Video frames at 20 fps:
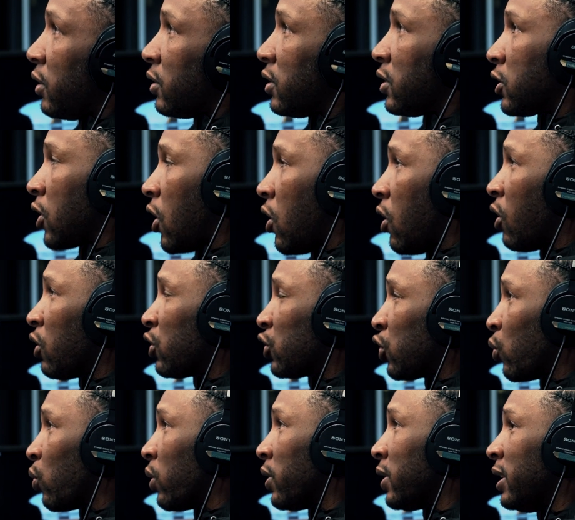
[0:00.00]
songs
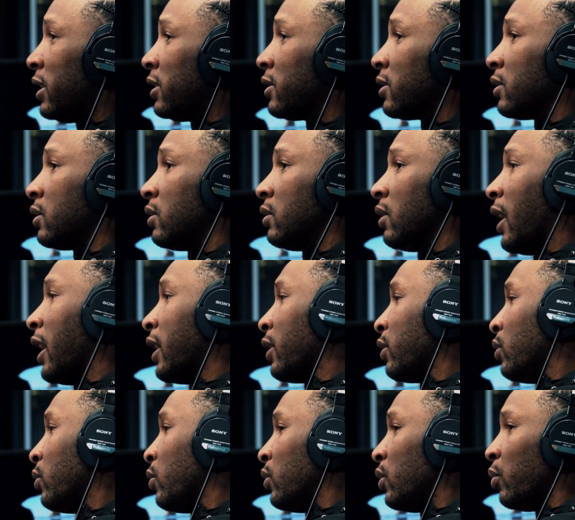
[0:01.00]
or were these
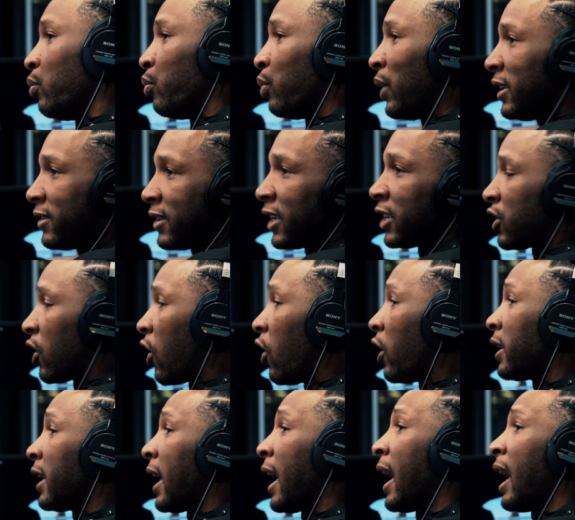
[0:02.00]
like beats that you
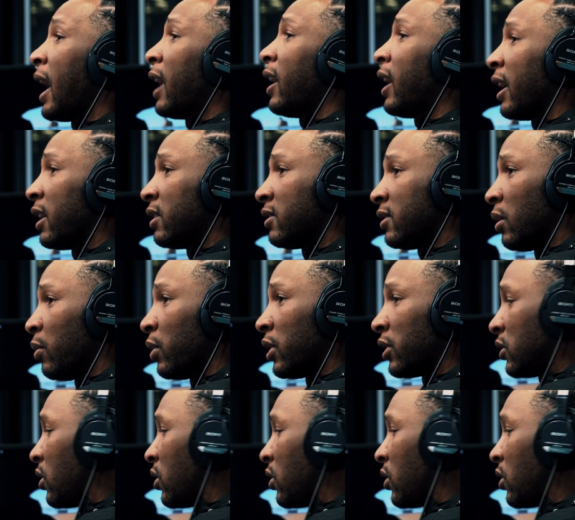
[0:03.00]
already had, like some of the